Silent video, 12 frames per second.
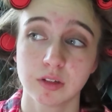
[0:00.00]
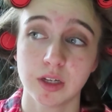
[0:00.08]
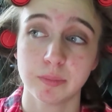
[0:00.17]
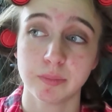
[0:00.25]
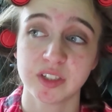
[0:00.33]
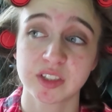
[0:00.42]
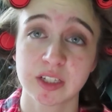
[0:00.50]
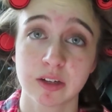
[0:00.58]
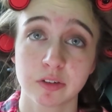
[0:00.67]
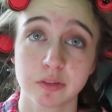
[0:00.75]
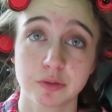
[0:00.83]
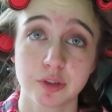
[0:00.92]
and miss
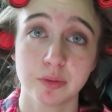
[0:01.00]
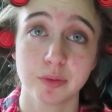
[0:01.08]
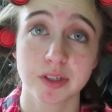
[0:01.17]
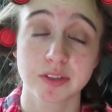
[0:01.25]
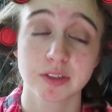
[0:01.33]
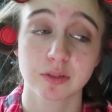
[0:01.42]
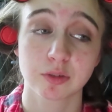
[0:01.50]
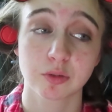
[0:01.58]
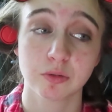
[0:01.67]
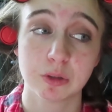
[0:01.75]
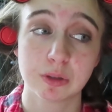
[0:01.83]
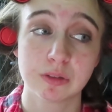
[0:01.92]
out on 2 weeks of
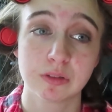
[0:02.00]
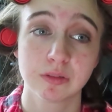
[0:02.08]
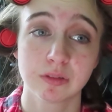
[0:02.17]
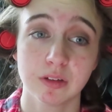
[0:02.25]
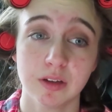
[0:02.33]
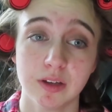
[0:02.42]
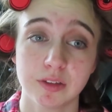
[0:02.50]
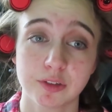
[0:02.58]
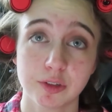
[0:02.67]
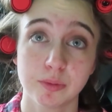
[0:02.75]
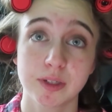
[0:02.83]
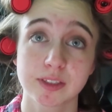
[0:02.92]
school and
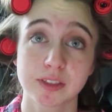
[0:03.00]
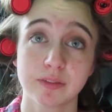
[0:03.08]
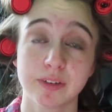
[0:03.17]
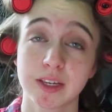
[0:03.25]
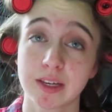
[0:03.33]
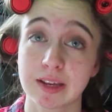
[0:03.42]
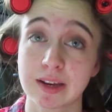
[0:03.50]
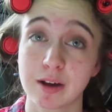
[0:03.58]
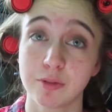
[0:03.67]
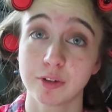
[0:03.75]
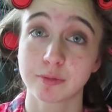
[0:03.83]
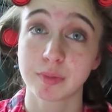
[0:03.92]
2 weeks of hanging
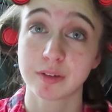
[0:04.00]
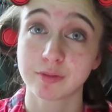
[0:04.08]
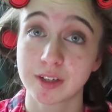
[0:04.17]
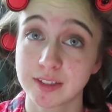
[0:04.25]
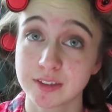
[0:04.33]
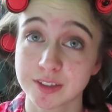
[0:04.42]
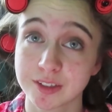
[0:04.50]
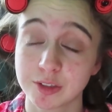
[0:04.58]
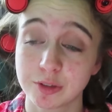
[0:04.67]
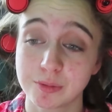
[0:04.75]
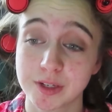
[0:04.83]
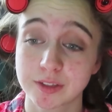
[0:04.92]
out with my friends and
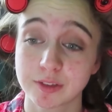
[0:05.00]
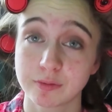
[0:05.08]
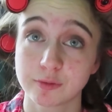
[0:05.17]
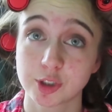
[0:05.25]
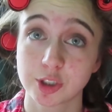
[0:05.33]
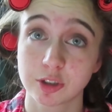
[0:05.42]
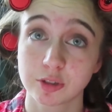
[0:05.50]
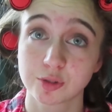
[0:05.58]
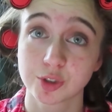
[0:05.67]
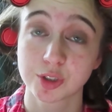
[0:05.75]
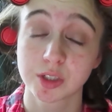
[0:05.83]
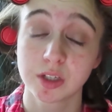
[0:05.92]
2 weeks of
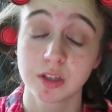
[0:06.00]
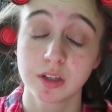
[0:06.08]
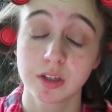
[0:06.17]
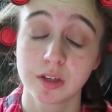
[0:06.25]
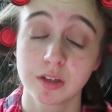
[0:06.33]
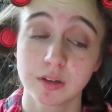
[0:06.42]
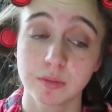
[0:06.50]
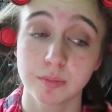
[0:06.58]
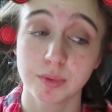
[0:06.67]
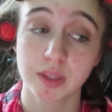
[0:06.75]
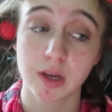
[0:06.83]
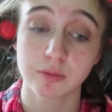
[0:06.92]
church.
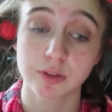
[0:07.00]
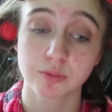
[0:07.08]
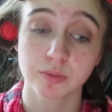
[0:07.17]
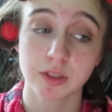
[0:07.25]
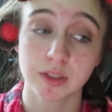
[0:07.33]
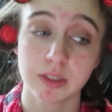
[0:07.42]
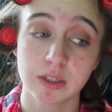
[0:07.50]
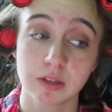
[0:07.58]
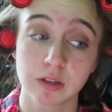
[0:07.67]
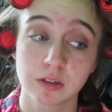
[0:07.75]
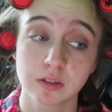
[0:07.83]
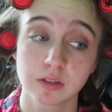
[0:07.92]
But that was
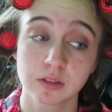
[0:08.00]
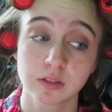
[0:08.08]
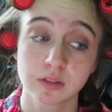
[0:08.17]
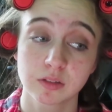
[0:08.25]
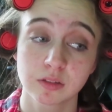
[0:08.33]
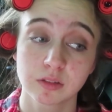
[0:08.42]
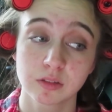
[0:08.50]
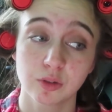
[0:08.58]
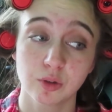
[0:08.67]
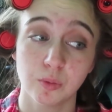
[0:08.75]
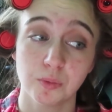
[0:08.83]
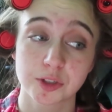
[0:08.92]
really
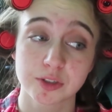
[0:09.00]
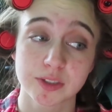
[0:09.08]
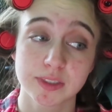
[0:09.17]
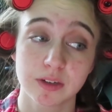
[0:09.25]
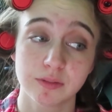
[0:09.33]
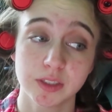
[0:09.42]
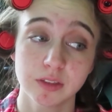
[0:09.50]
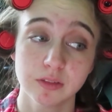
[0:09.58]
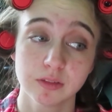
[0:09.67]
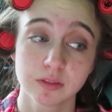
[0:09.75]
the worst of it.